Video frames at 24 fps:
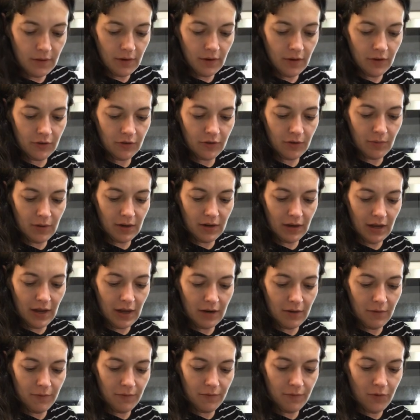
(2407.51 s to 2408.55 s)
So I'm going to kind
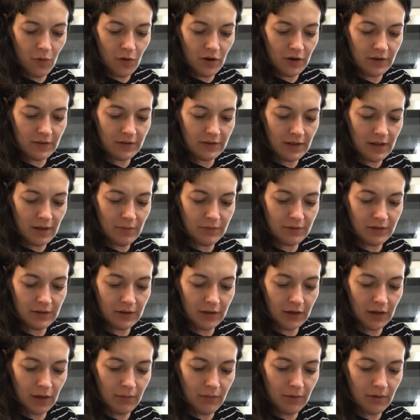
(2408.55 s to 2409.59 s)
of force them to,
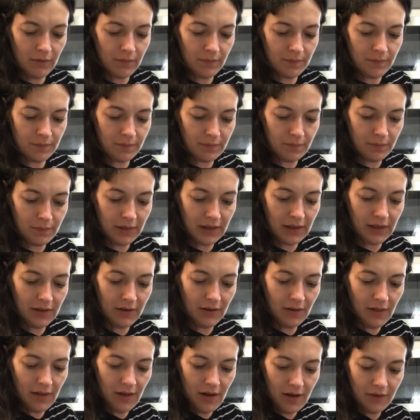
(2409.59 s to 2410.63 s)
come on,
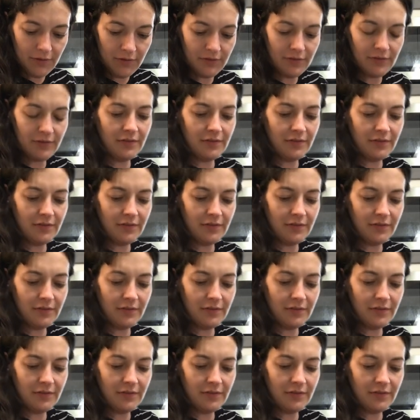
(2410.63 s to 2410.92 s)
peel off.